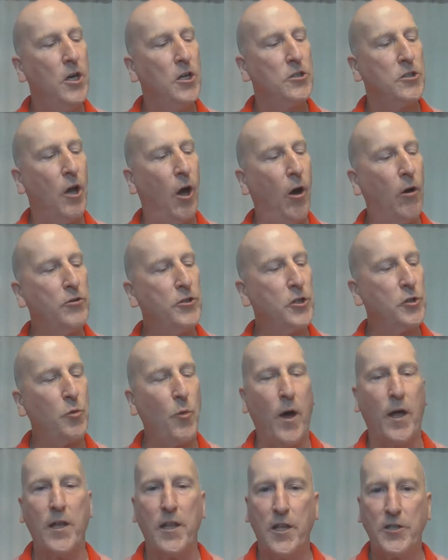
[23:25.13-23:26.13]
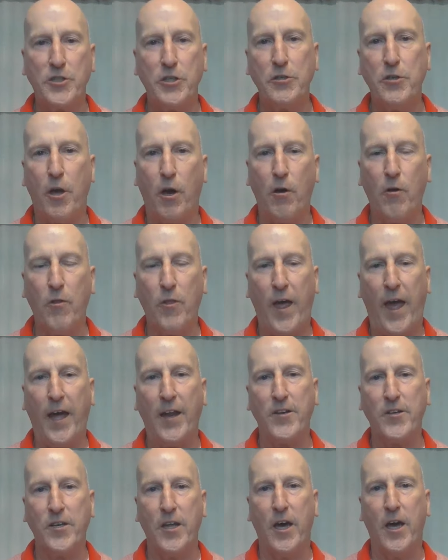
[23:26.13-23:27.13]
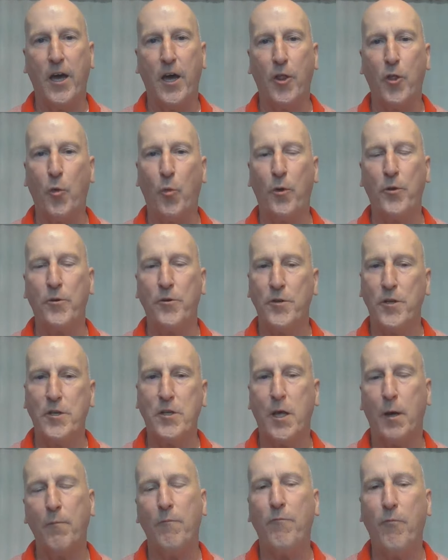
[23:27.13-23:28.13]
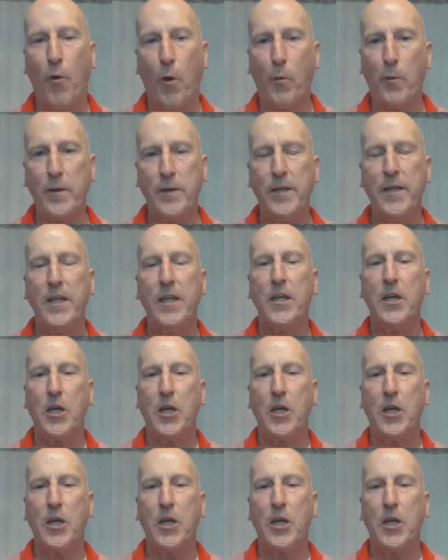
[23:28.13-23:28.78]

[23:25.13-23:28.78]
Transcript: So just want to let you know that the winner did come forward,